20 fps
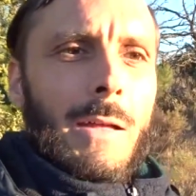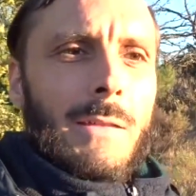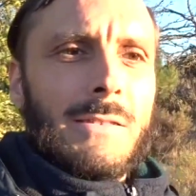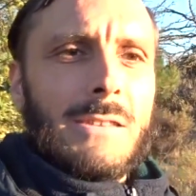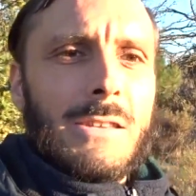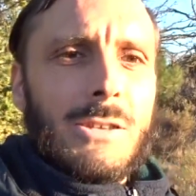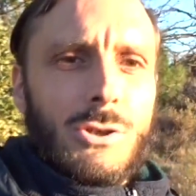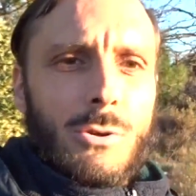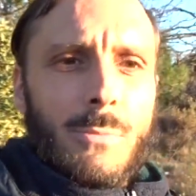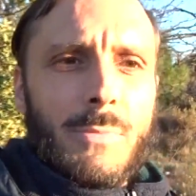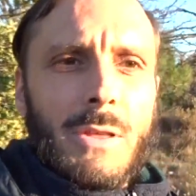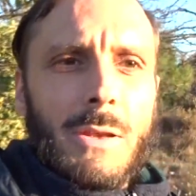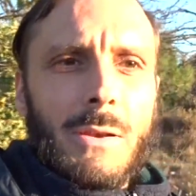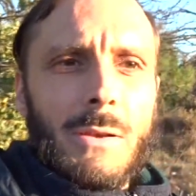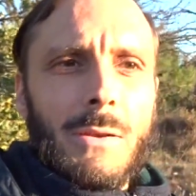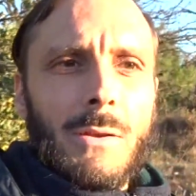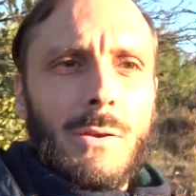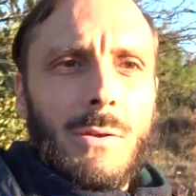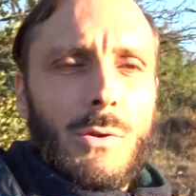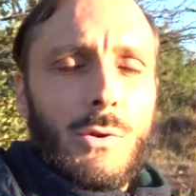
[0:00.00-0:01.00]
This is
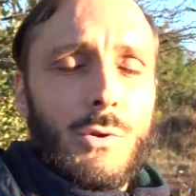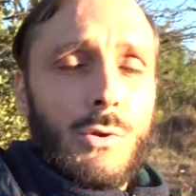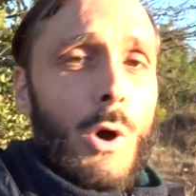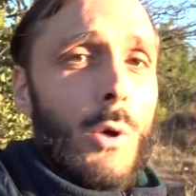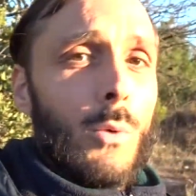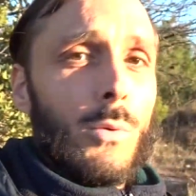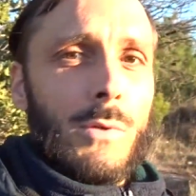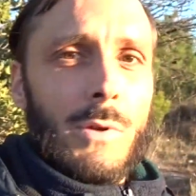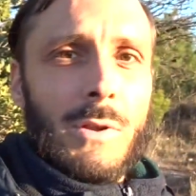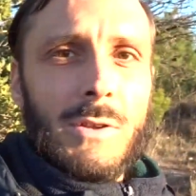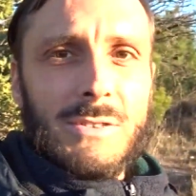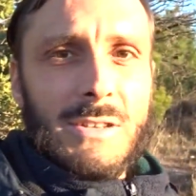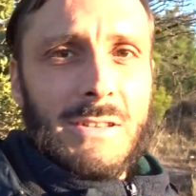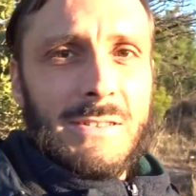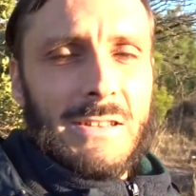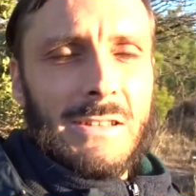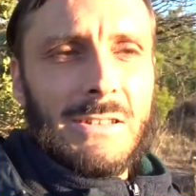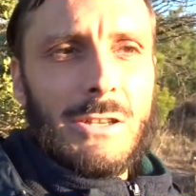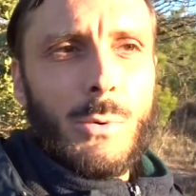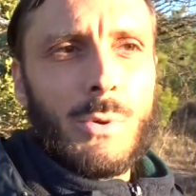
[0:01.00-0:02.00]
something known
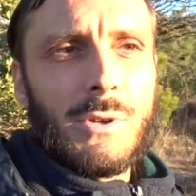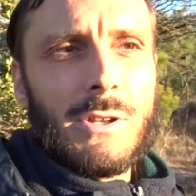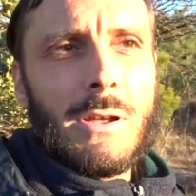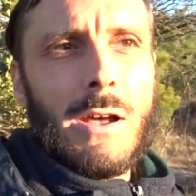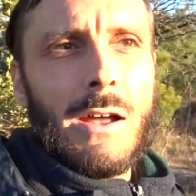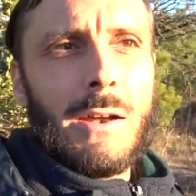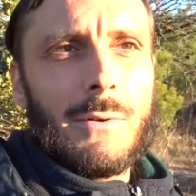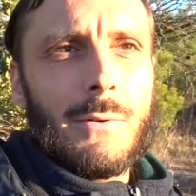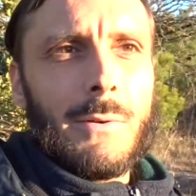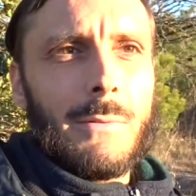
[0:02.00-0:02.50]
since antiquity.